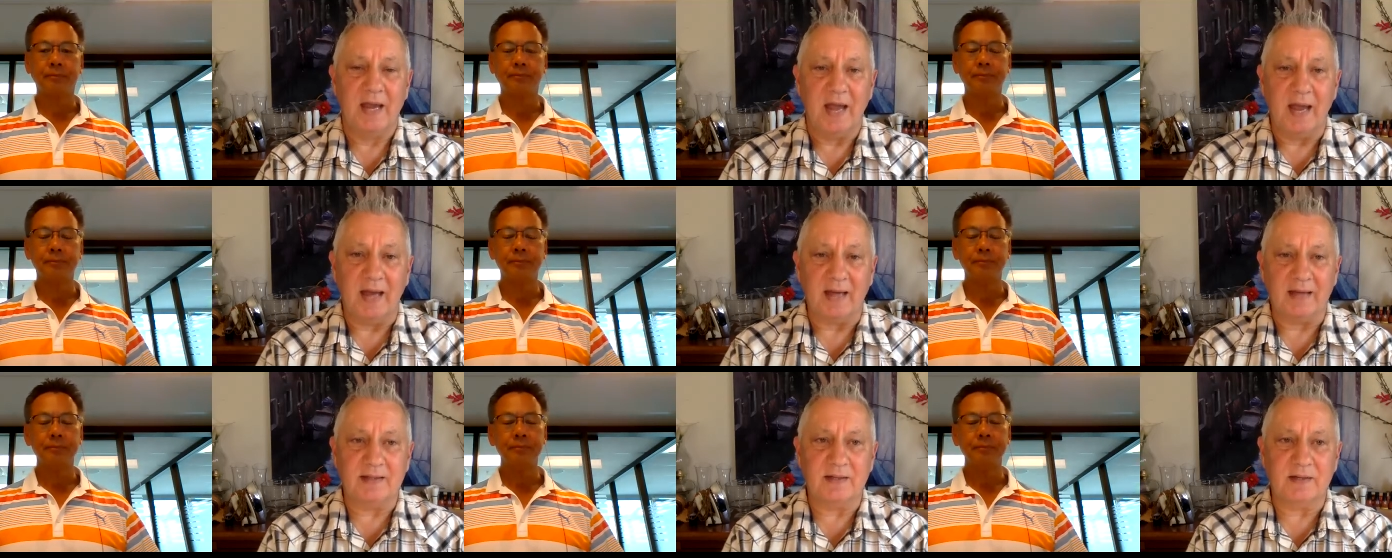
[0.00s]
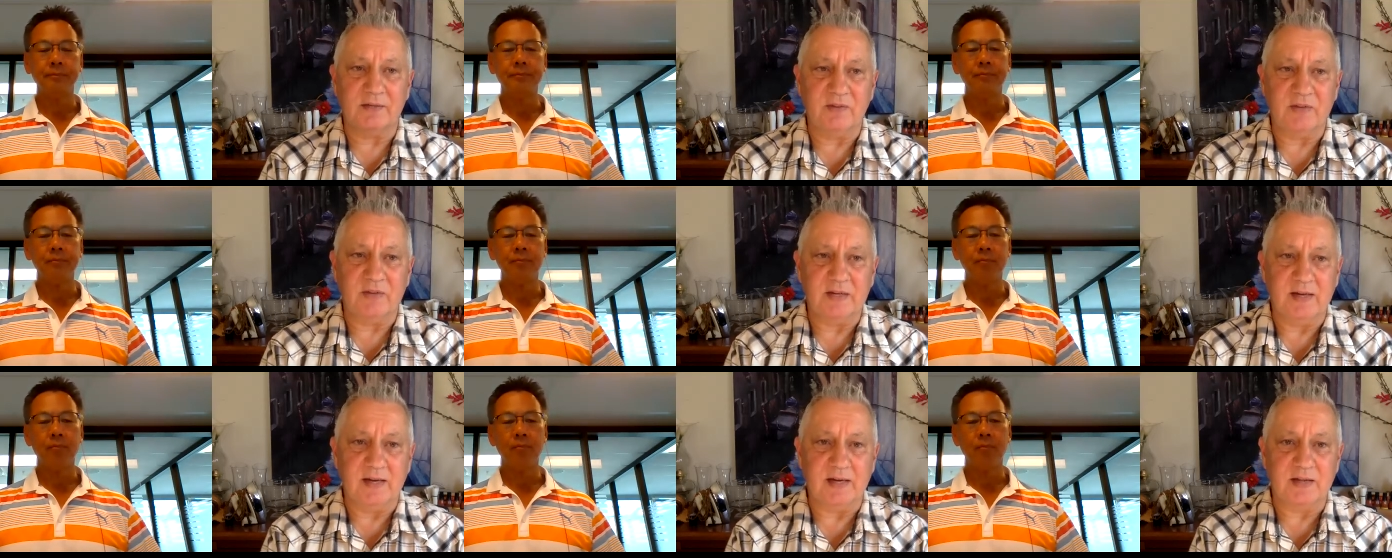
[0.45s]

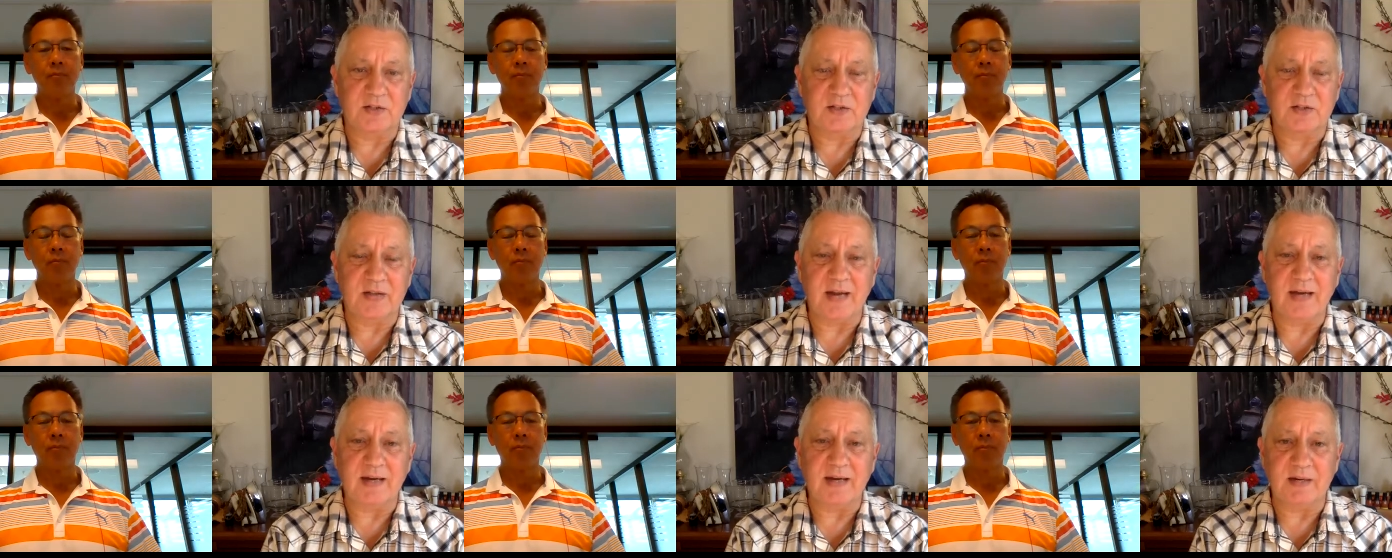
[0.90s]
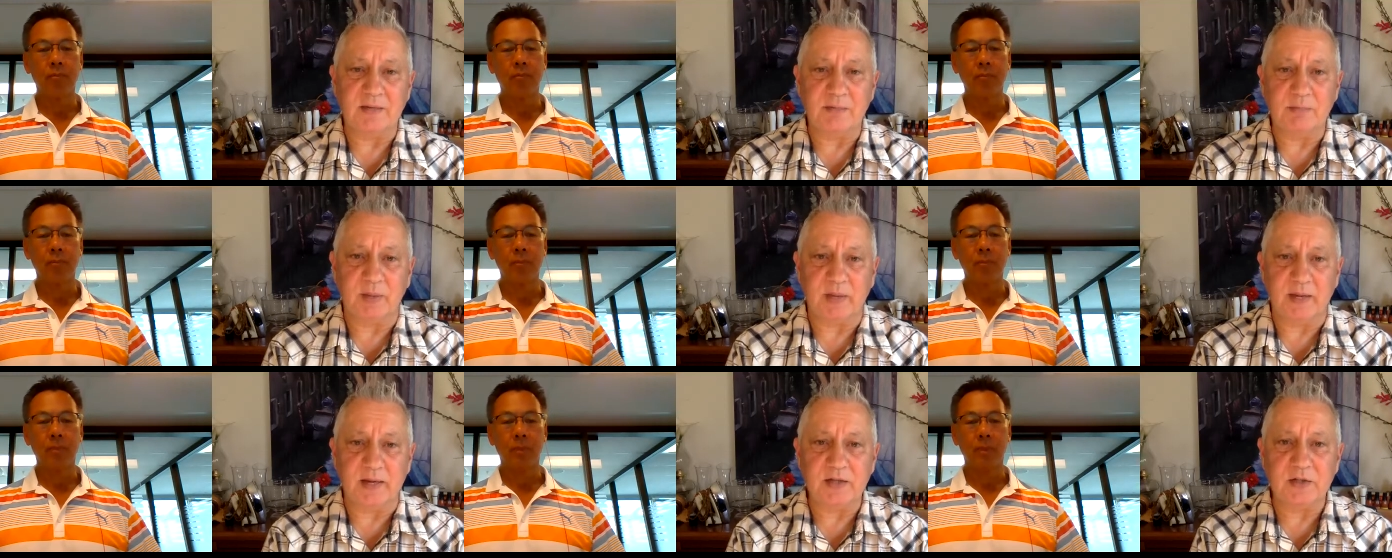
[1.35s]
Speaker 1: activity that's taking
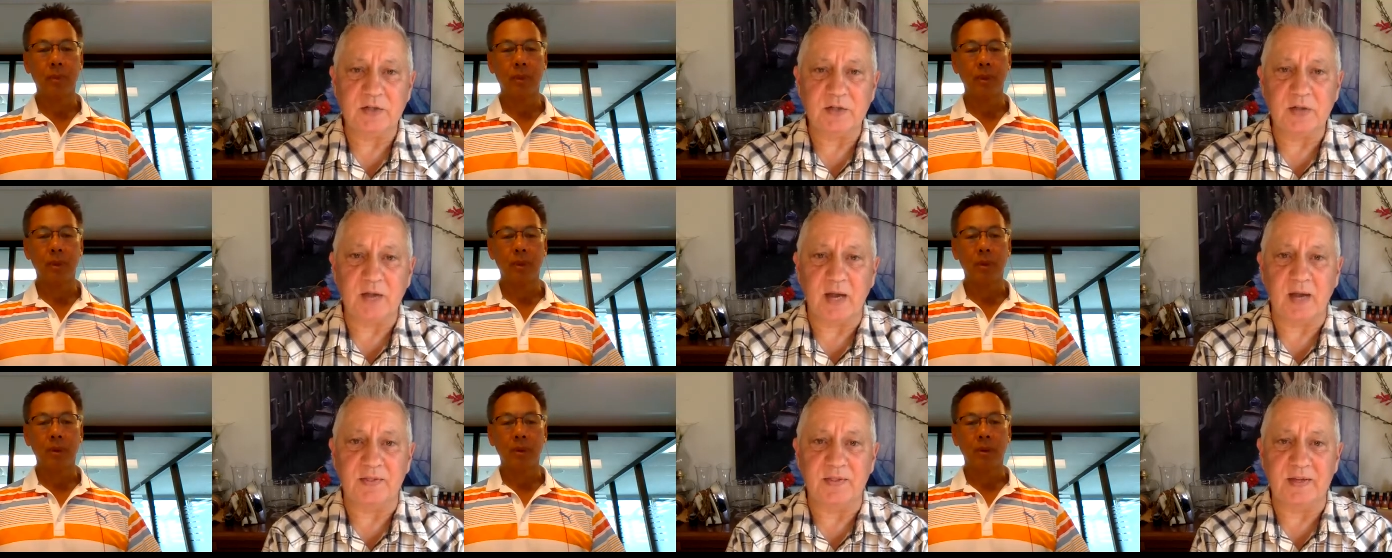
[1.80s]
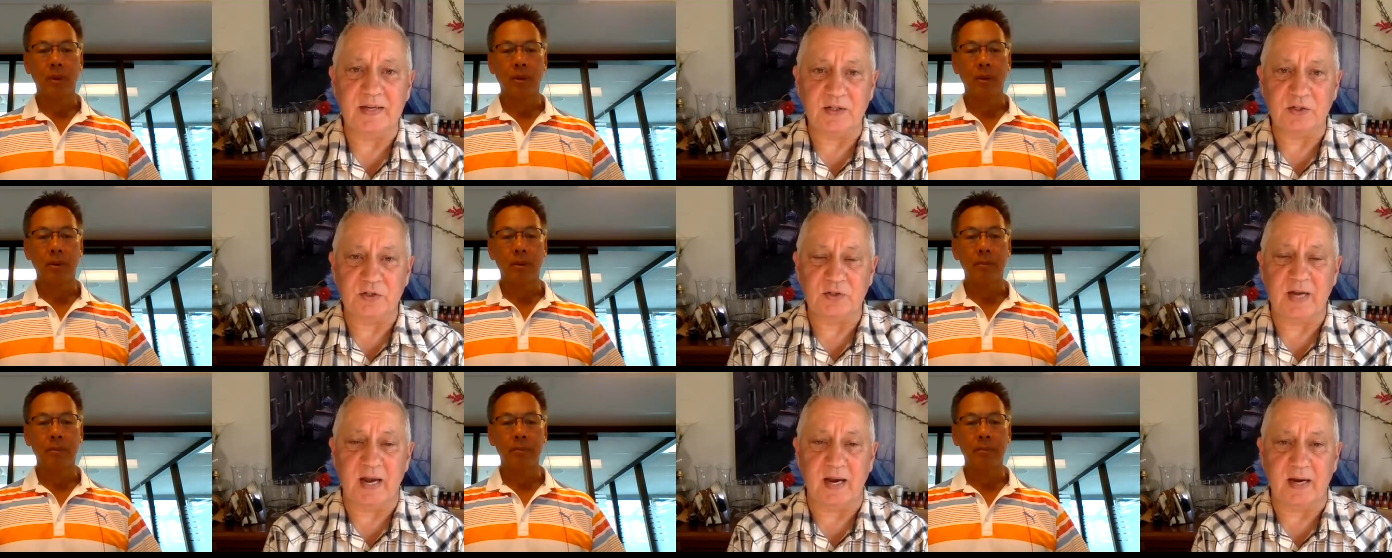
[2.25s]
place uh,
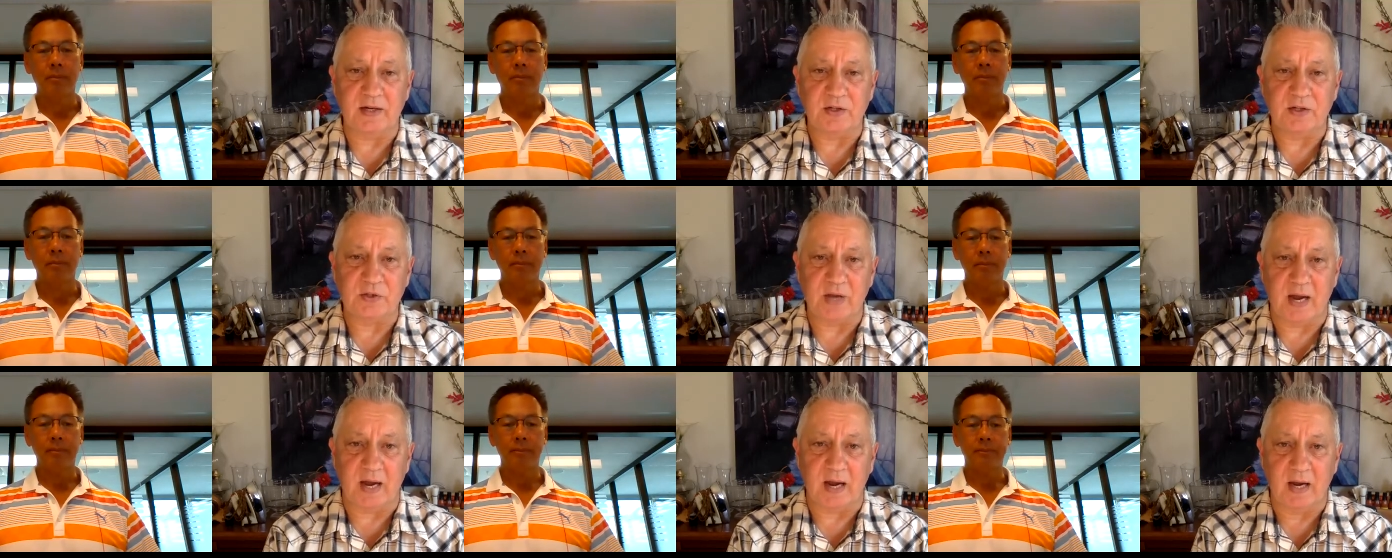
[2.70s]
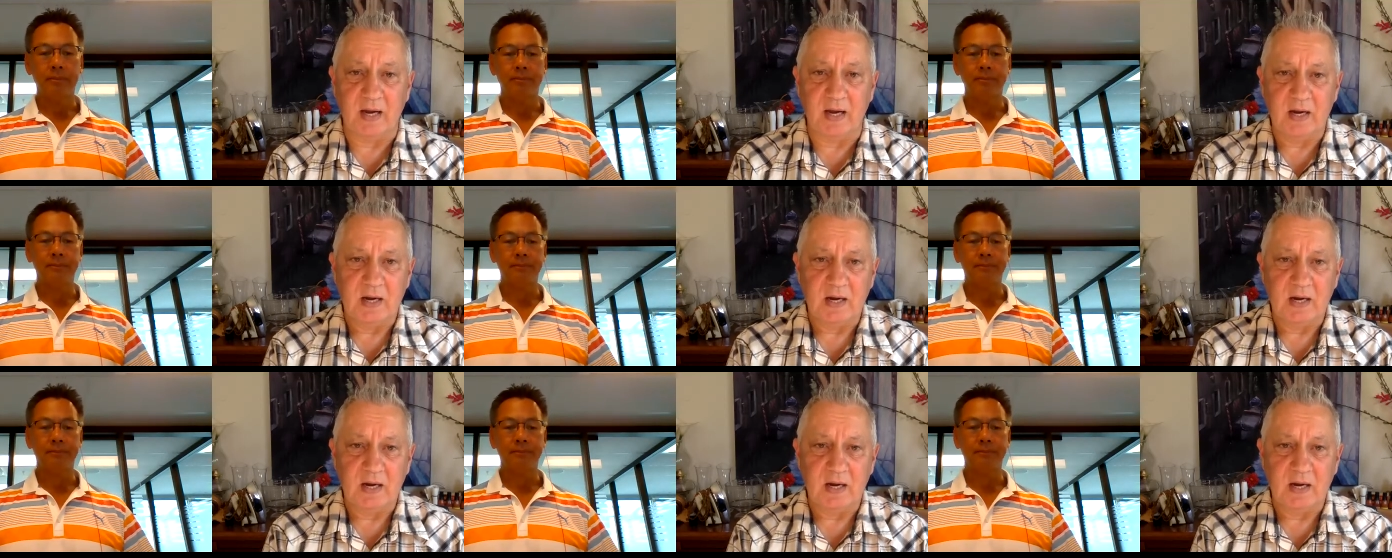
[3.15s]
these days, uh,